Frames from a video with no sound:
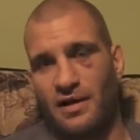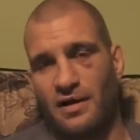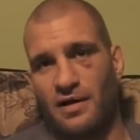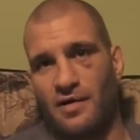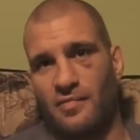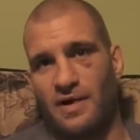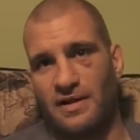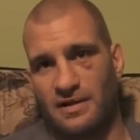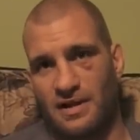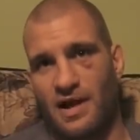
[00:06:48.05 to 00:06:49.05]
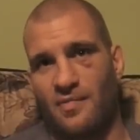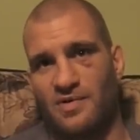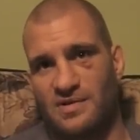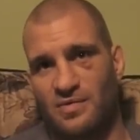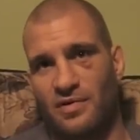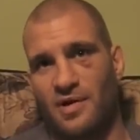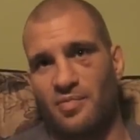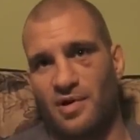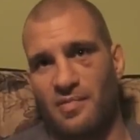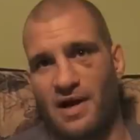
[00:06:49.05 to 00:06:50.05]
at the time was swollen up
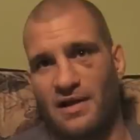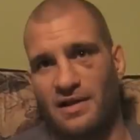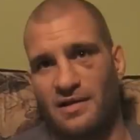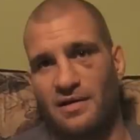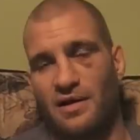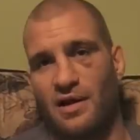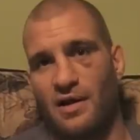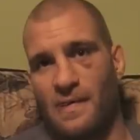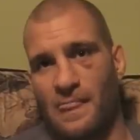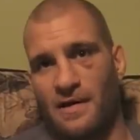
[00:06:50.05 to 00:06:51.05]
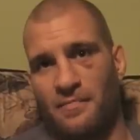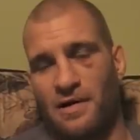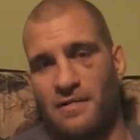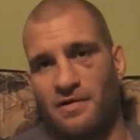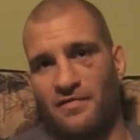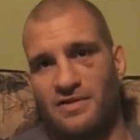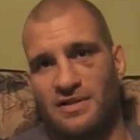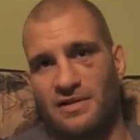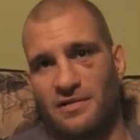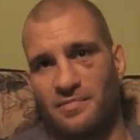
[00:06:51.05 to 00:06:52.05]
pretty badly, and it impaired my vision a
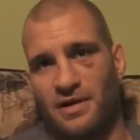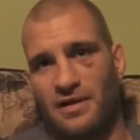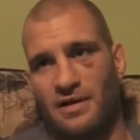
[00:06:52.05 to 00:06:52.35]
little bit.